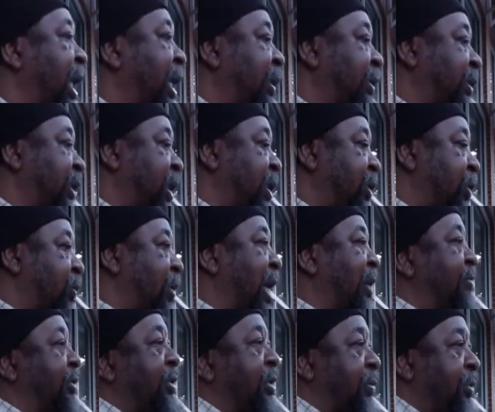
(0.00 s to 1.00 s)
Hey, tell your
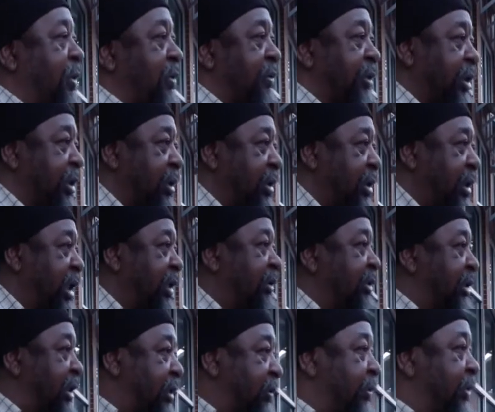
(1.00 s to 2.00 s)
wife to come over here. And they
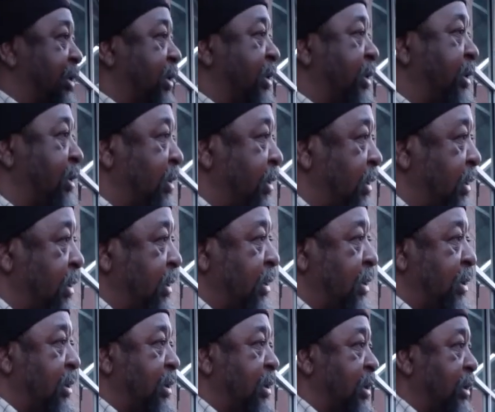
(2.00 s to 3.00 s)
sleep with
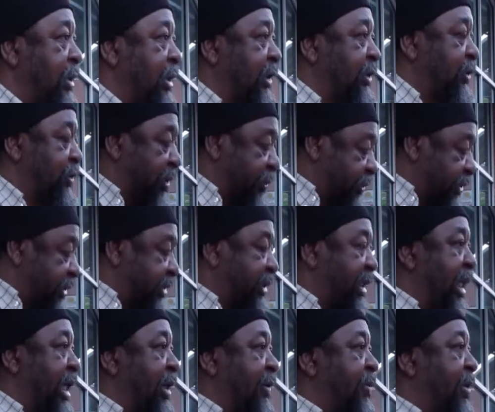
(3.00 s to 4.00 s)
her. The scripture
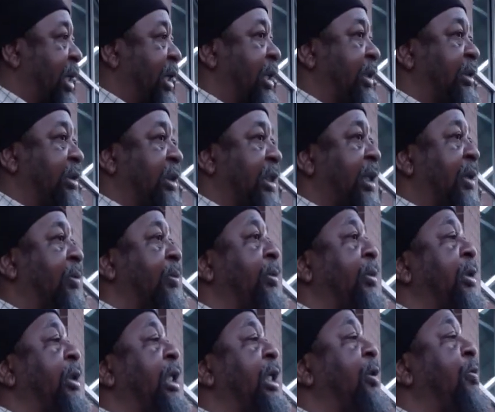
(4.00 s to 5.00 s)
saying while they slept,
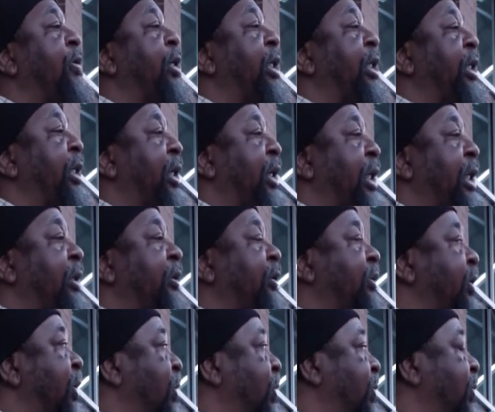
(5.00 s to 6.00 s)
he went in there and he
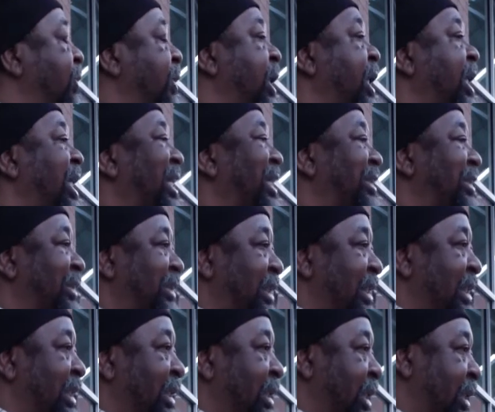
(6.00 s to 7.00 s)
sold his
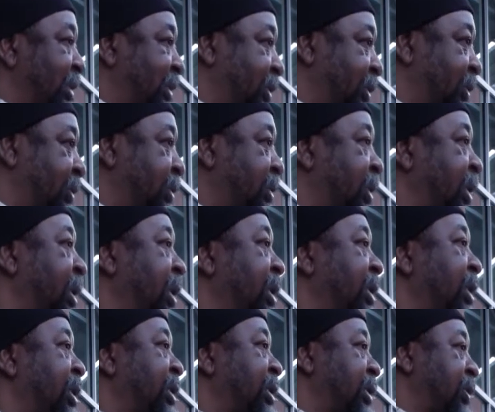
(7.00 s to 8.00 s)
seed into
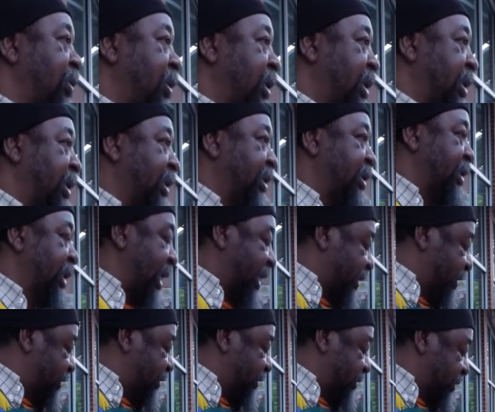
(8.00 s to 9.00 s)
one of the
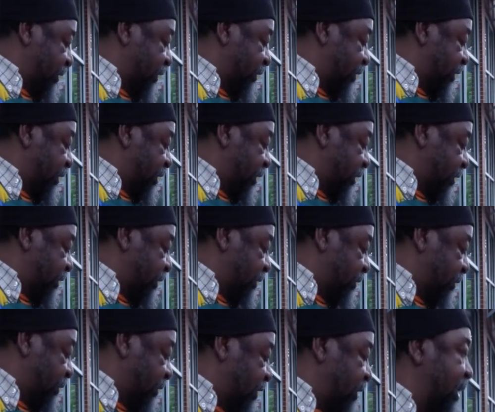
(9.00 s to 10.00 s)
like
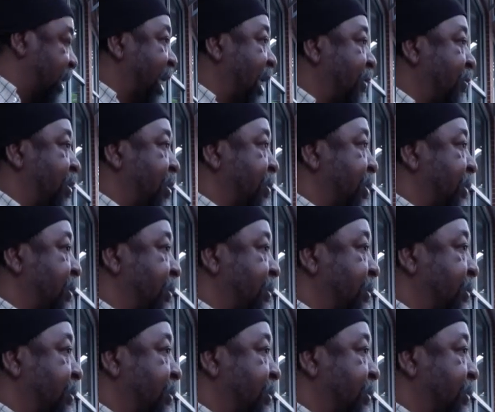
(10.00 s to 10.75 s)
the, slave women.